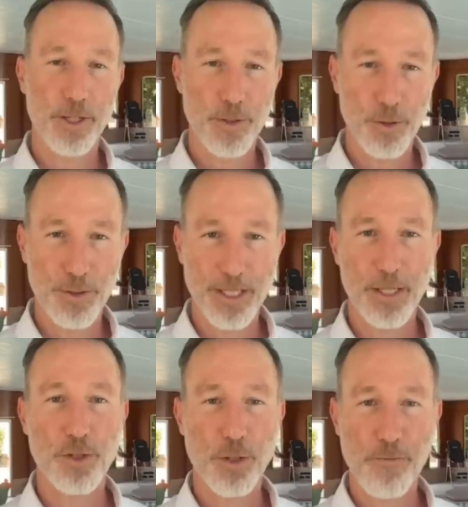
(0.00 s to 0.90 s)
that you
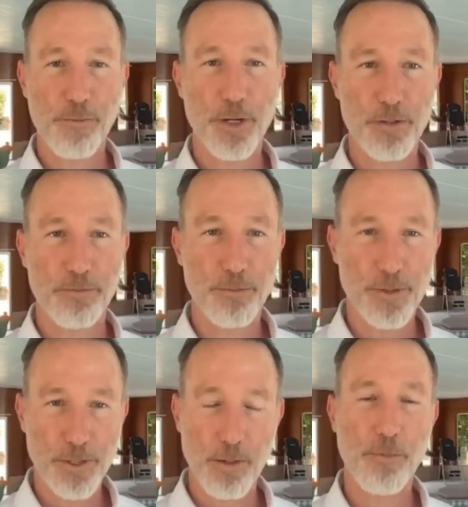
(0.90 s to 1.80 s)
get your information from
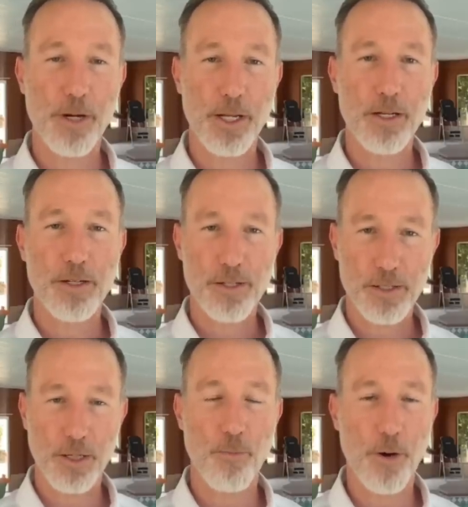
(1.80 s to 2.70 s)
somebody
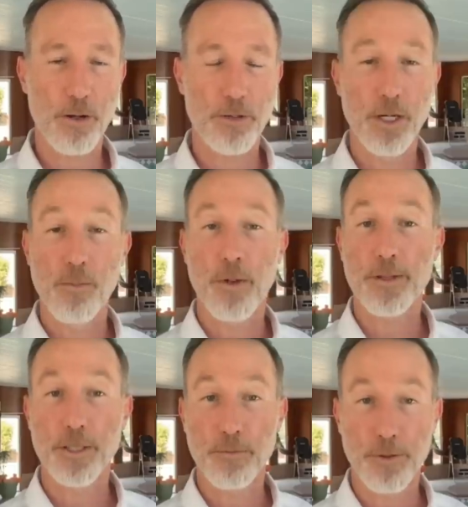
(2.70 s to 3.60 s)
somewhere.
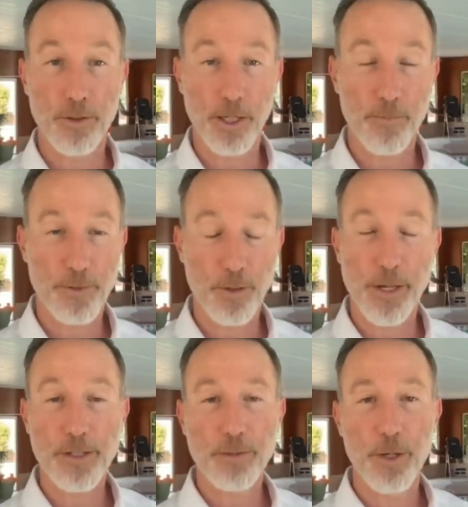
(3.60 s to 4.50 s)
That's it for today. So
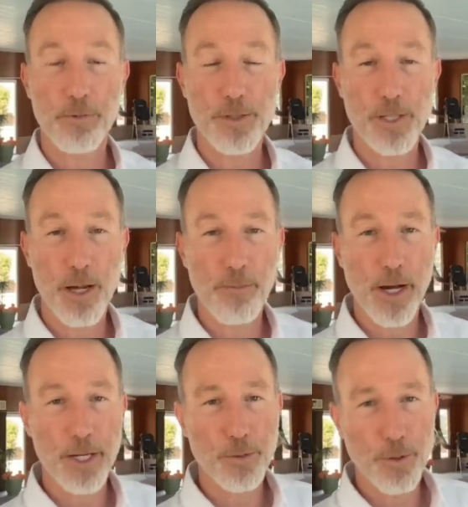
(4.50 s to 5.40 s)
thanks so much for stopping
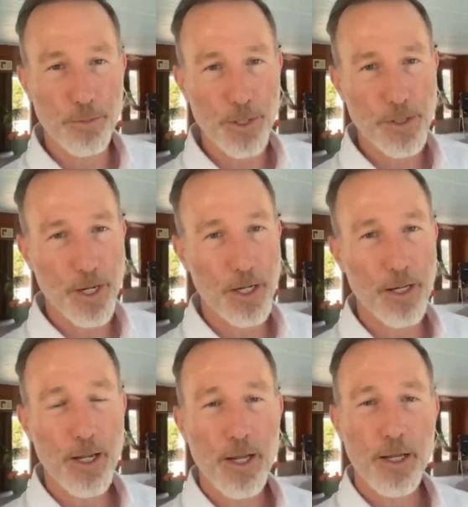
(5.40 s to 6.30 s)
by. I do appreciate it.
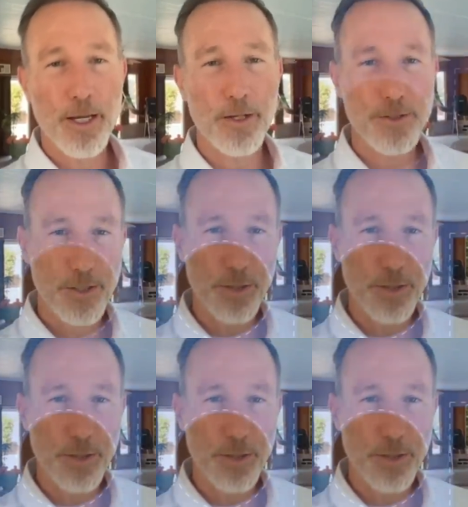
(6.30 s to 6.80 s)
And I'll see